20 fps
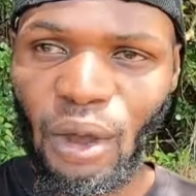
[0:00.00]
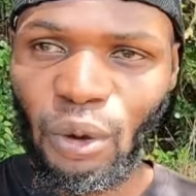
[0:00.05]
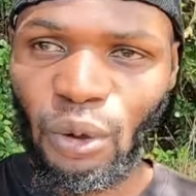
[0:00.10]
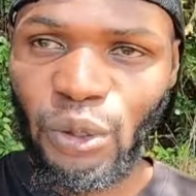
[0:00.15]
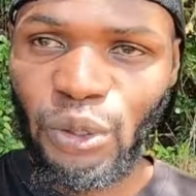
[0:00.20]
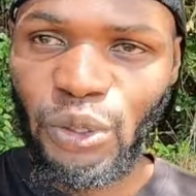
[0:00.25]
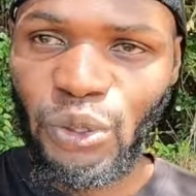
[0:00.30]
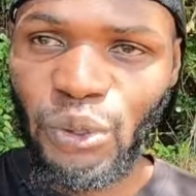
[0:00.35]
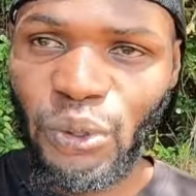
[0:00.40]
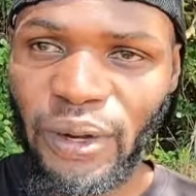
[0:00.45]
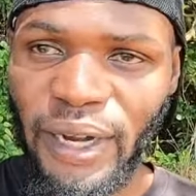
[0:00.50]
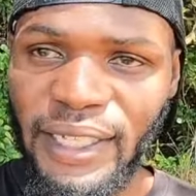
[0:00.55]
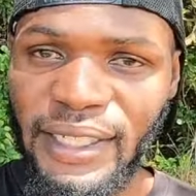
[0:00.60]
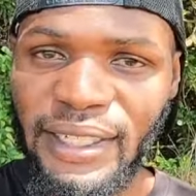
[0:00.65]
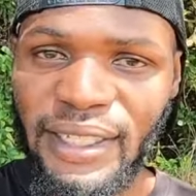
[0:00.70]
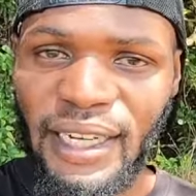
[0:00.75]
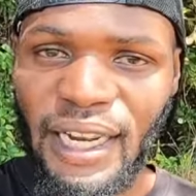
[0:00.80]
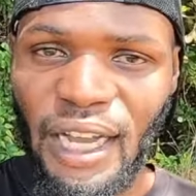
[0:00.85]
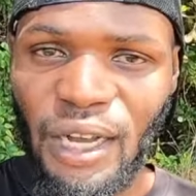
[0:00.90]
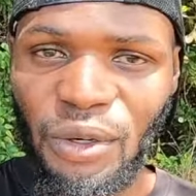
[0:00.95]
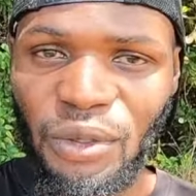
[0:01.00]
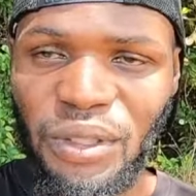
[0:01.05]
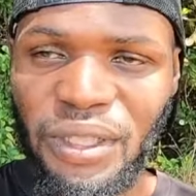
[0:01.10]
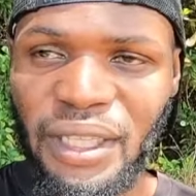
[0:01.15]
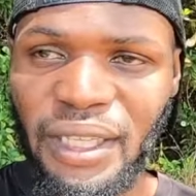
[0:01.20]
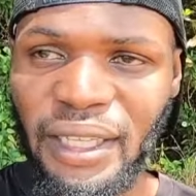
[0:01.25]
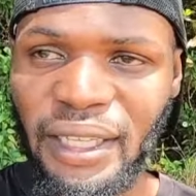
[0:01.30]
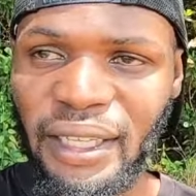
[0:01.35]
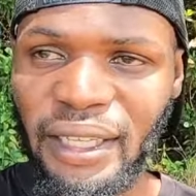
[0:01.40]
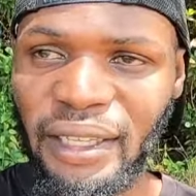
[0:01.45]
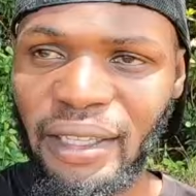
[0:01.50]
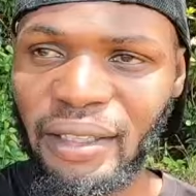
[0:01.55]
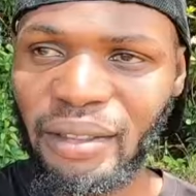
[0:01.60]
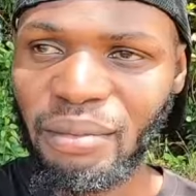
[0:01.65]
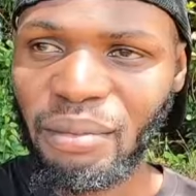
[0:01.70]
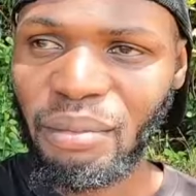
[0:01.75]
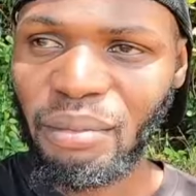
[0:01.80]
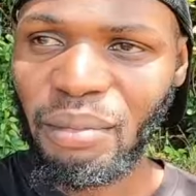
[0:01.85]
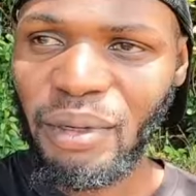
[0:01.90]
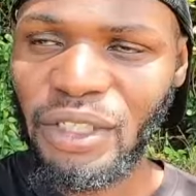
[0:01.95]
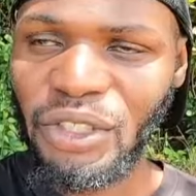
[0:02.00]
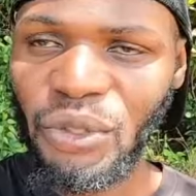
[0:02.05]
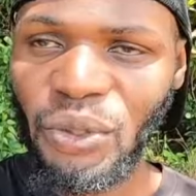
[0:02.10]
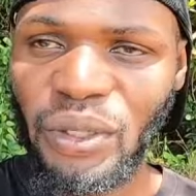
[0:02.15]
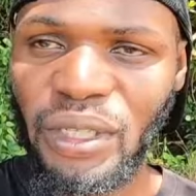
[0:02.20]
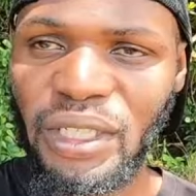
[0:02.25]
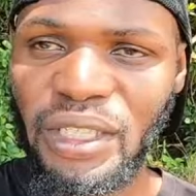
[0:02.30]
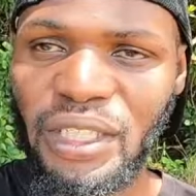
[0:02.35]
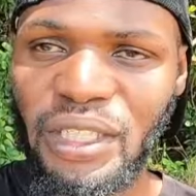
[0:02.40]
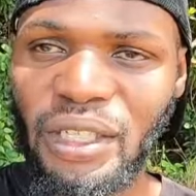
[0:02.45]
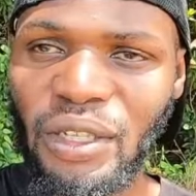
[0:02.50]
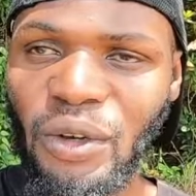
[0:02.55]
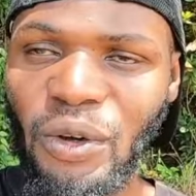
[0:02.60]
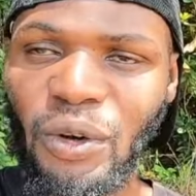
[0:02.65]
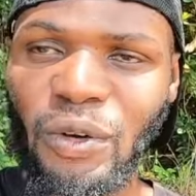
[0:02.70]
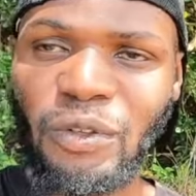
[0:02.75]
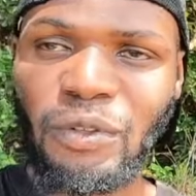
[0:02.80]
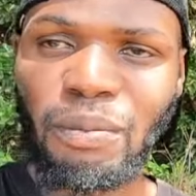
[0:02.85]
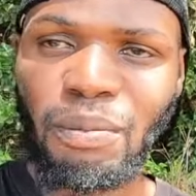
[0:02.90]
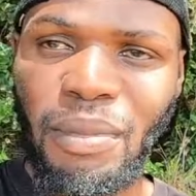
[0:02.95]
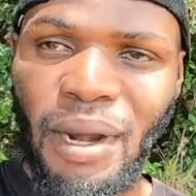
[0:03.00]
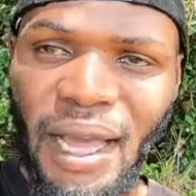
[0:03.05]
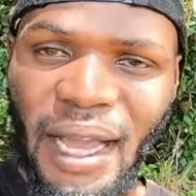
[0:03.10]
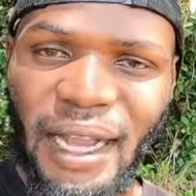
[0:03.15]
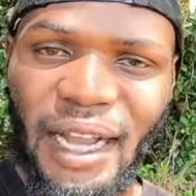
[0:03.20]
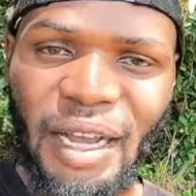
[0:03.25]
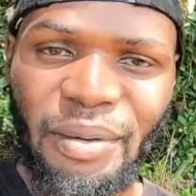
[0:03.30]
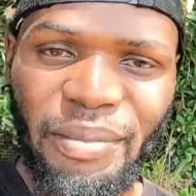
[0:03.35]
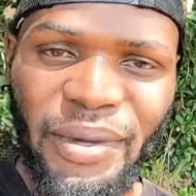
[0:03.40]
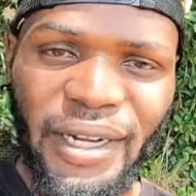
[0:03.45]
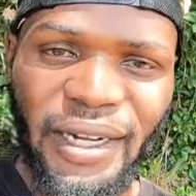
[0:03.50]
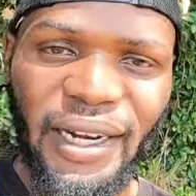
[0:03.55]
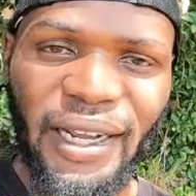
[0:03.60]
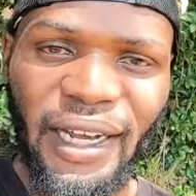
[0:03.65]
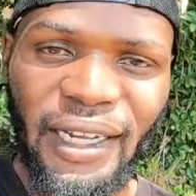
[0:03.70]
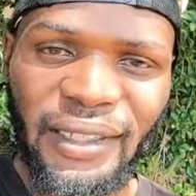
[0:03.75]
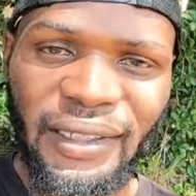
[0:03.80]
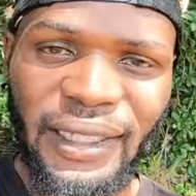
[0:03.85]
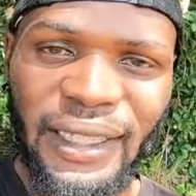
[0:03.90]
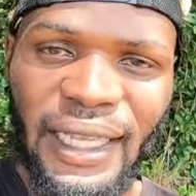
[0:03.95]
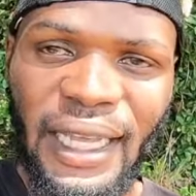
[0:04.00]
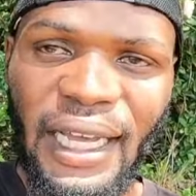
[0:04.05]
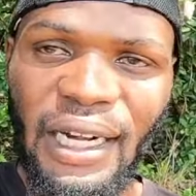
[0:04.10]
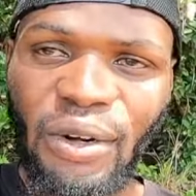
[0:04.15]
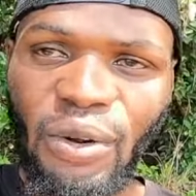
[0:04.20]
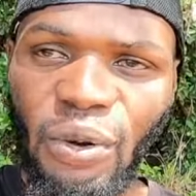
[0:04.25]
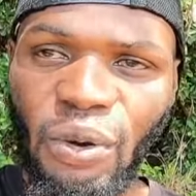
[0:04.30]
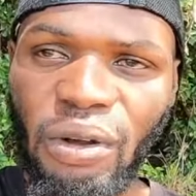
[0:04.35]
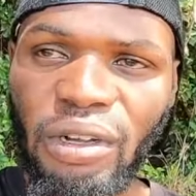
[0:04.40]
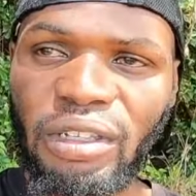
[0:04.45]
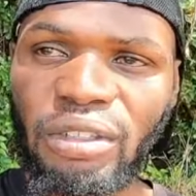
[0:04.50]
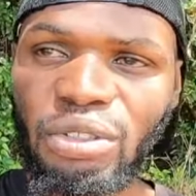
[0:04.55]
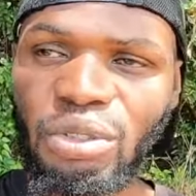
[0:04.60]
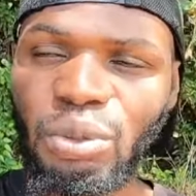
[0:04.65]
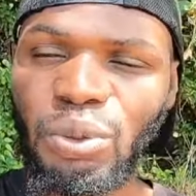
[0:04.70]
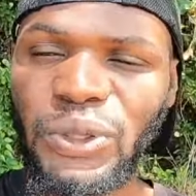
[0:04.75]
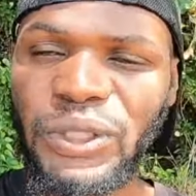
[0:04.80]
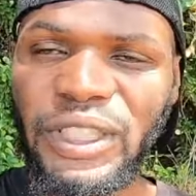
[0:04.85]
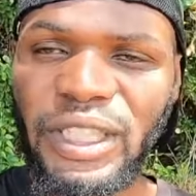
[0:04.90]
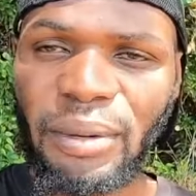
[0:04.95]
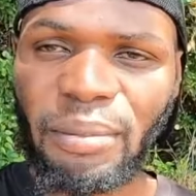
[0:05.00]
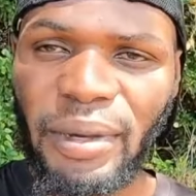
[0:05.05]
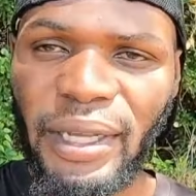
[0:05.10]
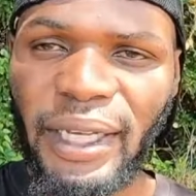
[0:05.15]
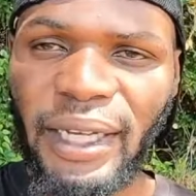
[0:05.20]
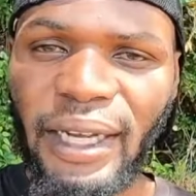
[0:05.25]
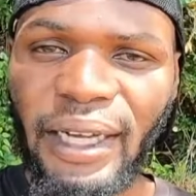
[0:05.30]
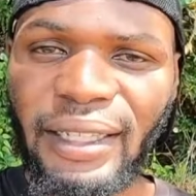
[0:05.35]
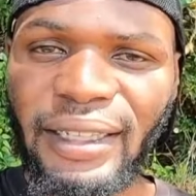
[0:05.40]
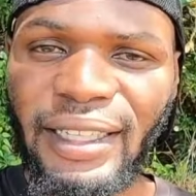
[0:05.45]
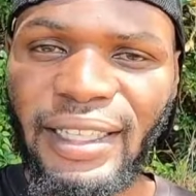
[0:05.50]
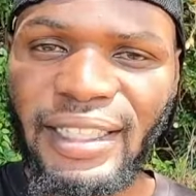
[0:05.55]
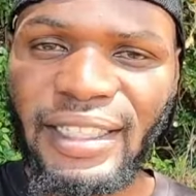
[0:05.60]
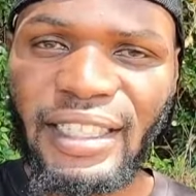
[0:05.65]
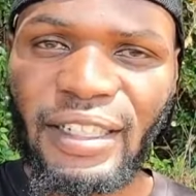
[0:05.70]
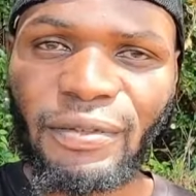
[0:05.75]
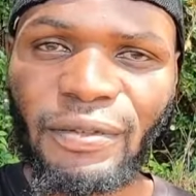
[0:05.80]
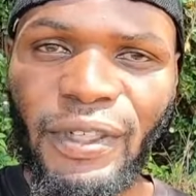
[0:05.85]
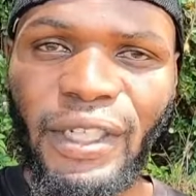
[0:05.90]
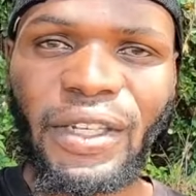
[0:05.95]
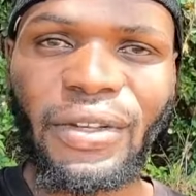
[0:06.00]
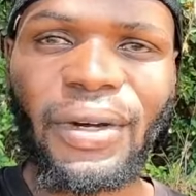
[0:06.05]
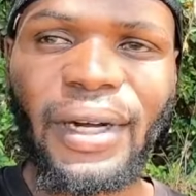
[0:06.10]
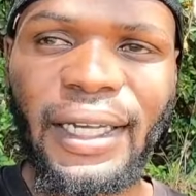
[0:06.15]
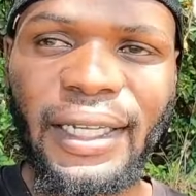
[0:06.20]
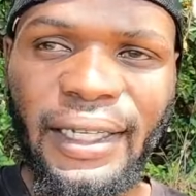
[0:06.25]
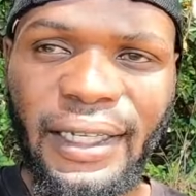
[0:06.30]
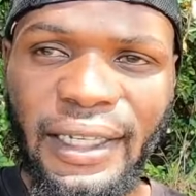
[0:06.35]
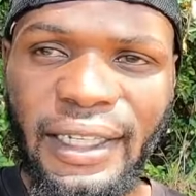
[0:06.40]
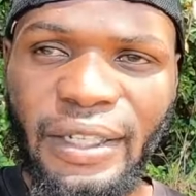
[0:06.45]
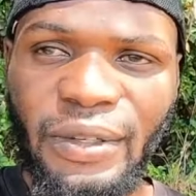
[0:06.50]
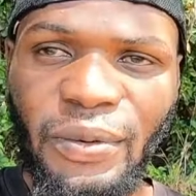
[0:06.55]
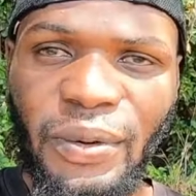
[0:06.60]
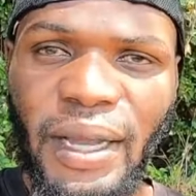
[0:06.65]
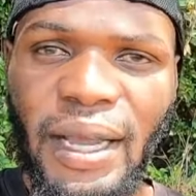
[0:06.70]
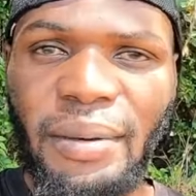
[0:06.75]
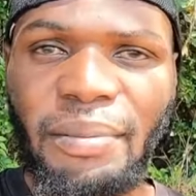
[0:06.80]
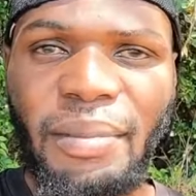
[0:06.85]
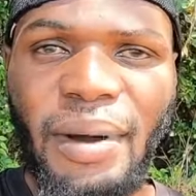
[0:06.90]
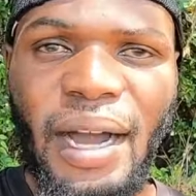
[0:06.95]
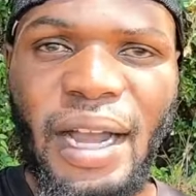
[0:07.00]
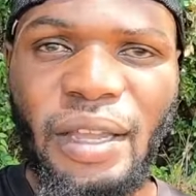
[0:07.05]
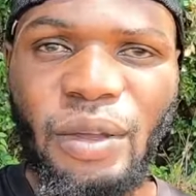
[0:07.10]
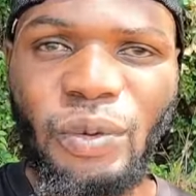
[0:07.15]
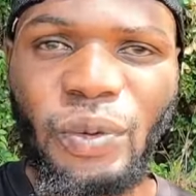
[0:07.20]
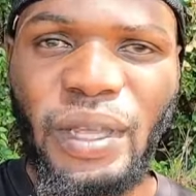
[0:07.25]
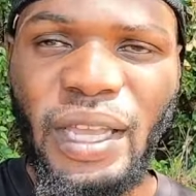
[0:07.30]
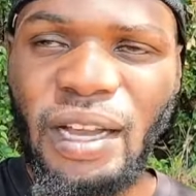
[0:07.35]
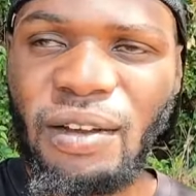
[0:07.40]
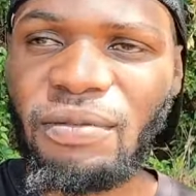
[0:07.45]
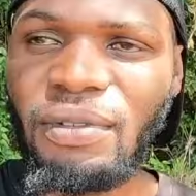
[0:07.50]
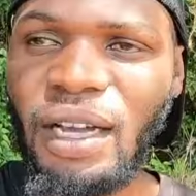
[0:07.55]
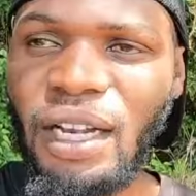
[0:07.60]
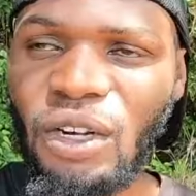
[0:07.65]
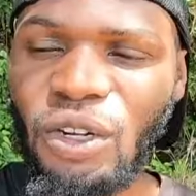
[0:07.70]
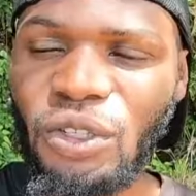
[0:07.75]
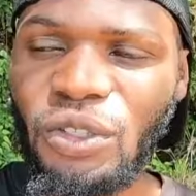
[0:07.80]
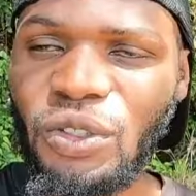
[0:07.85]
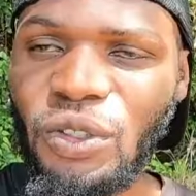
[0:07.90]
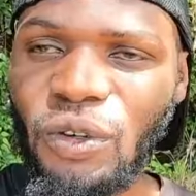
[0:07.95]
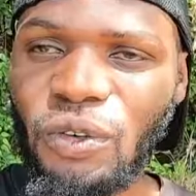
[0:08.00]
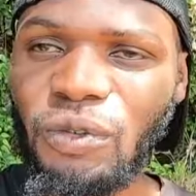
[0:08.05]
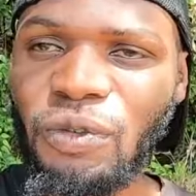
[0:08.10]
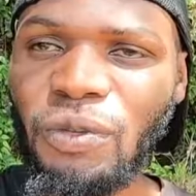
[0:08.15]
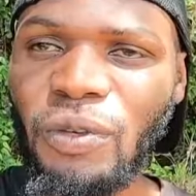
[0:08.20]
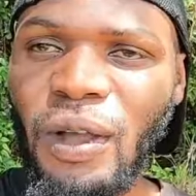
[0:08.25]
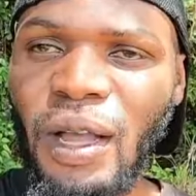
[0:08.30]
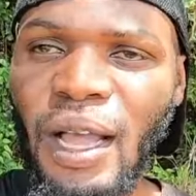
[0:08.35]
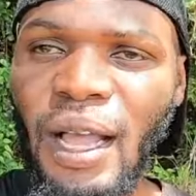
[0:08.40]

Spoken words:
also right now, the majority of black Americans, they are going to Jamaica. There's a video I did whereby we have a lot of